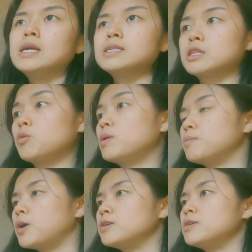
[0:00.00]
it's like the one
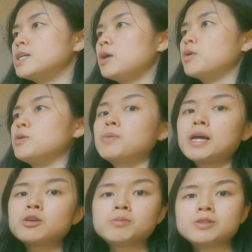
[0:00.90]
part of your day where you
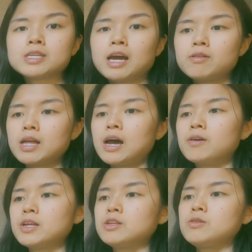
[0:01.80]
play your music out
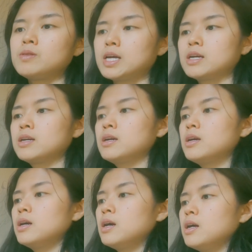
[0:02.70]
loud and you like
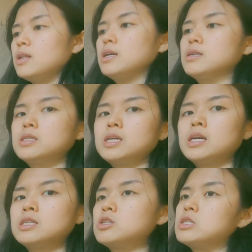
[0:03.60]

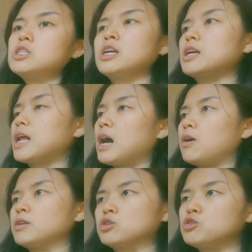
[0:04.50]
dance and shake it
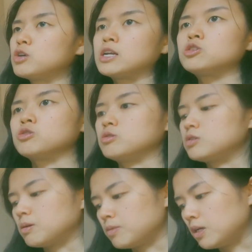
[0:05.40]
out and stretch or do
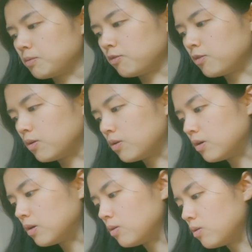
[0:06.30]
something
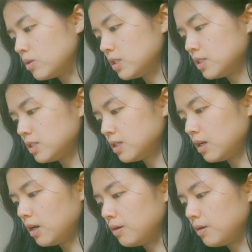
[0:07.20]
before, or just